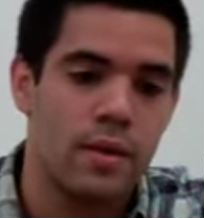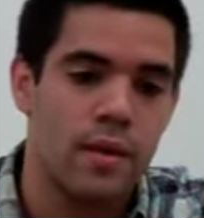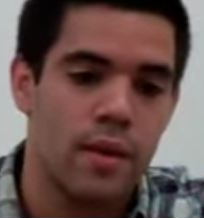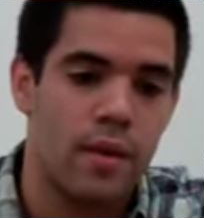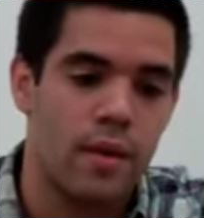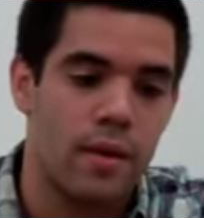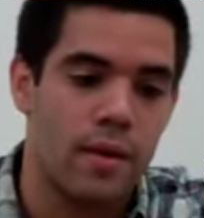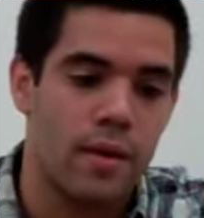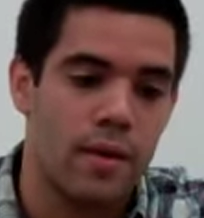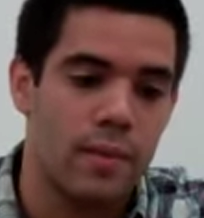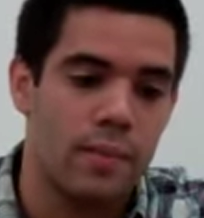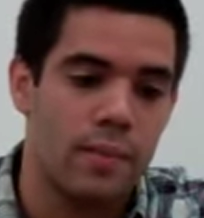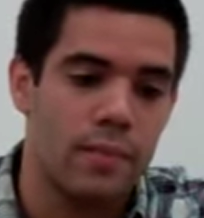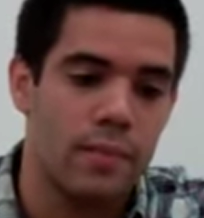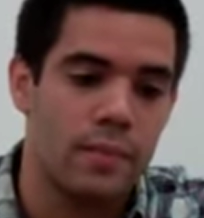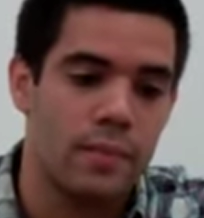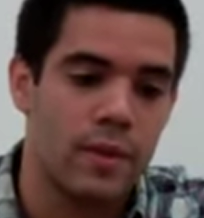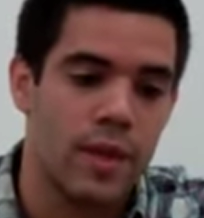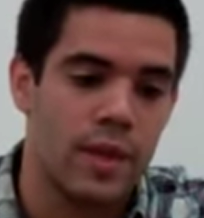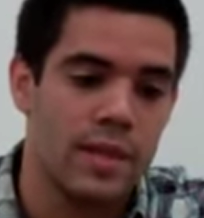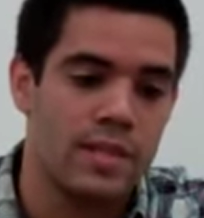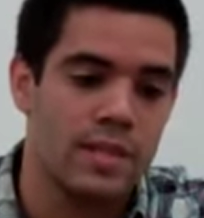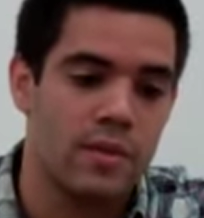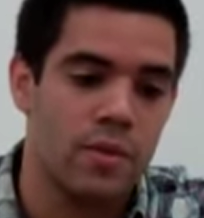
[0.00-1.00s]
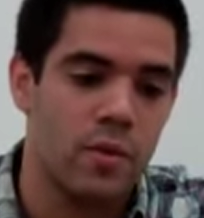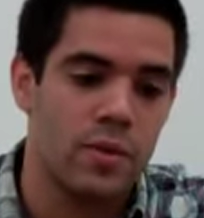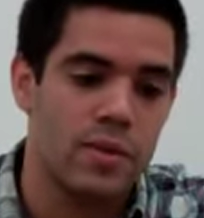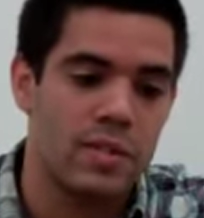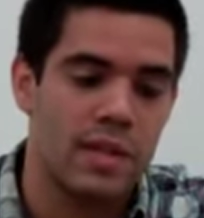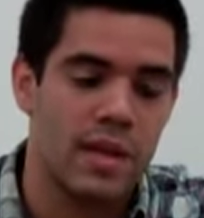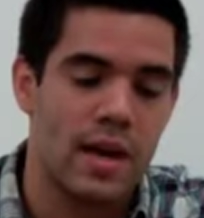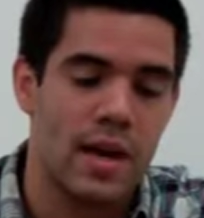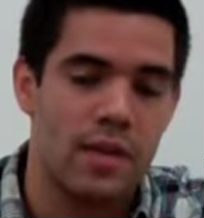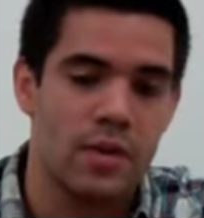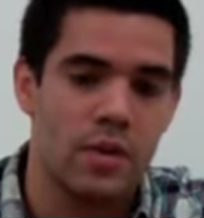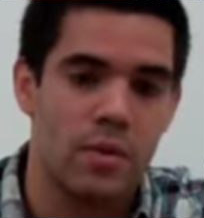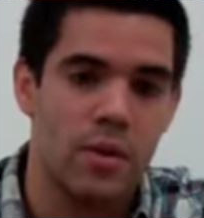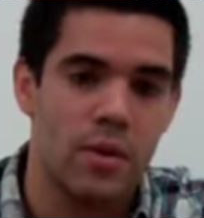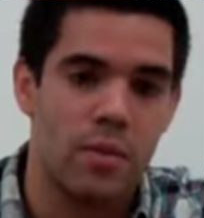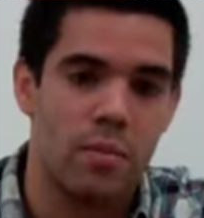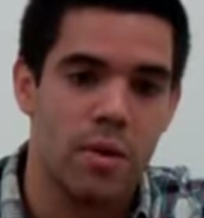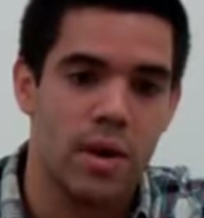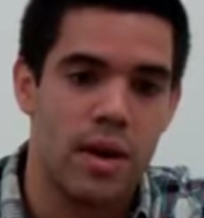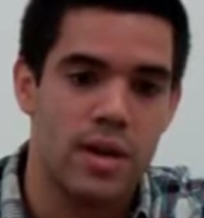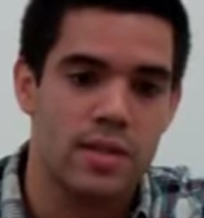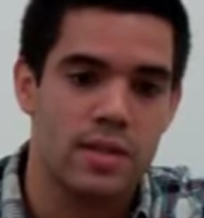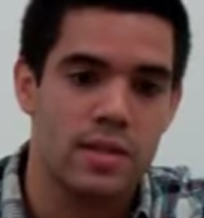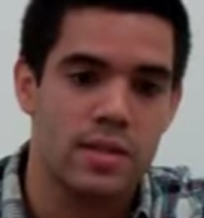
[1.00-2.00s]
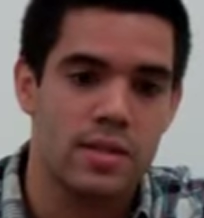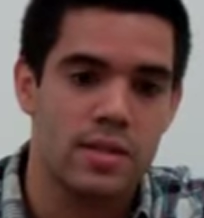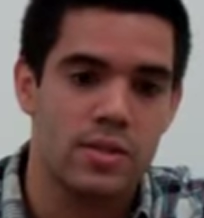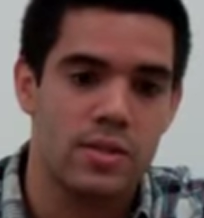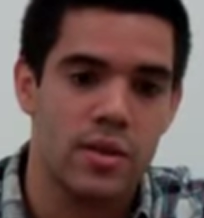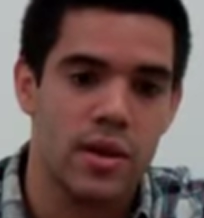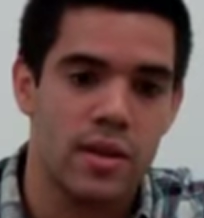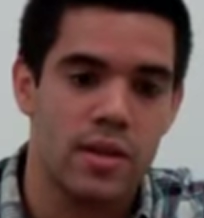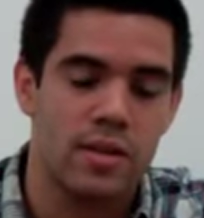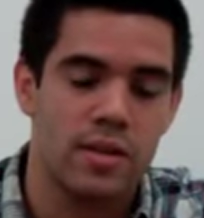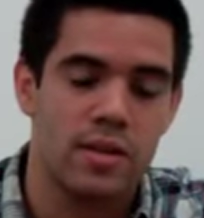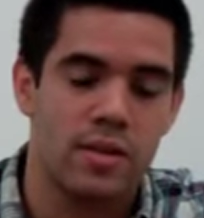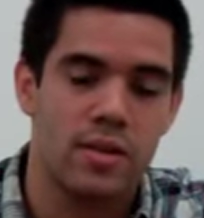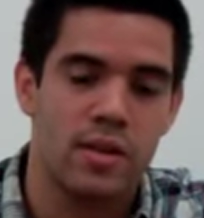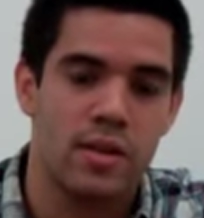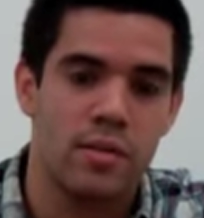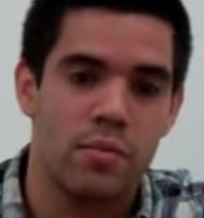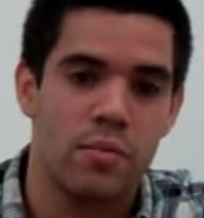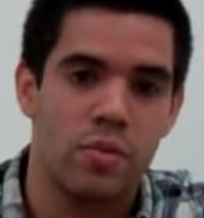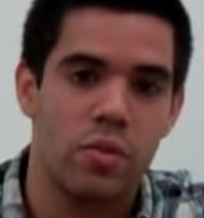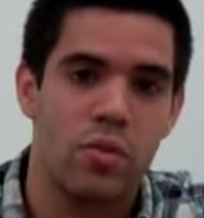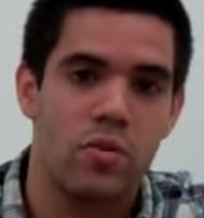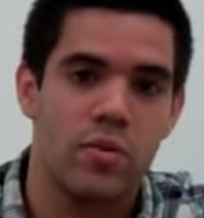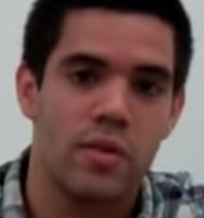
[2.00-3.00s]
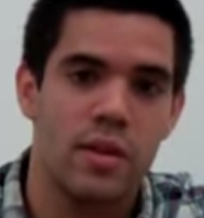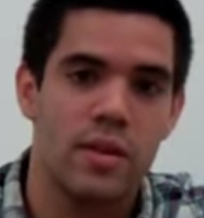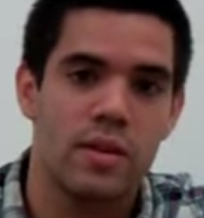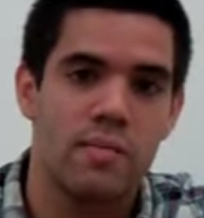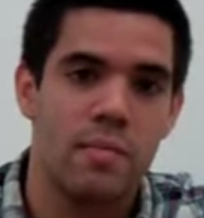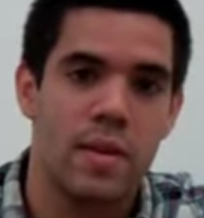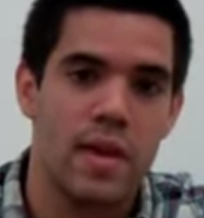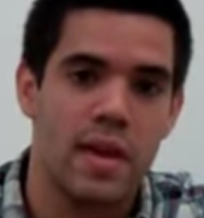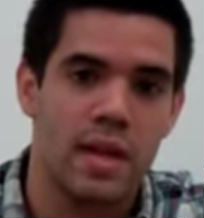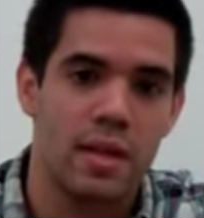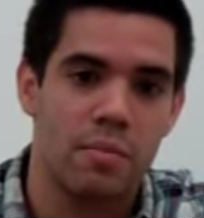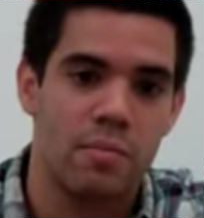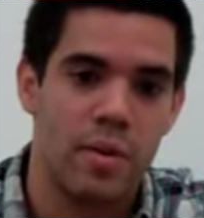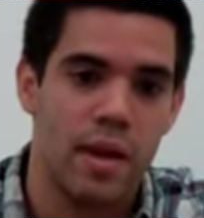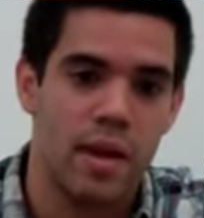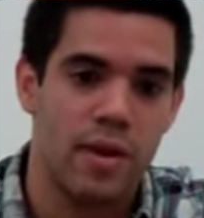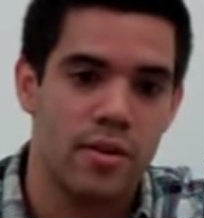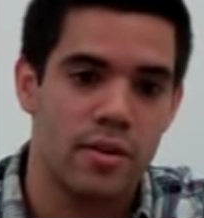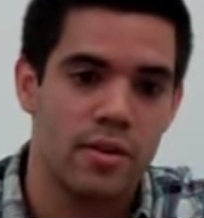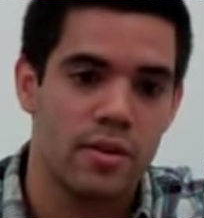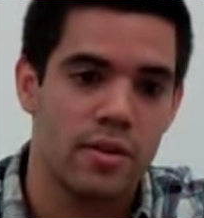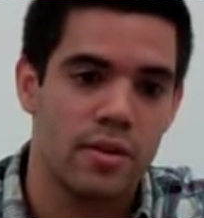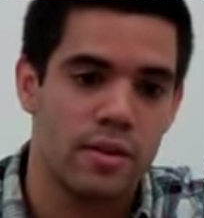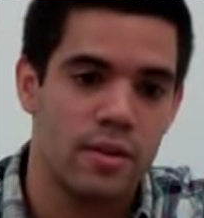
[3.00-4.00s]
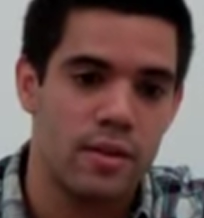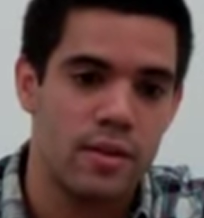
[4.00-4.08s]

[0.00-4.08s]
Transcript: Um, it's always an ongoing process trying to improve it and make it better.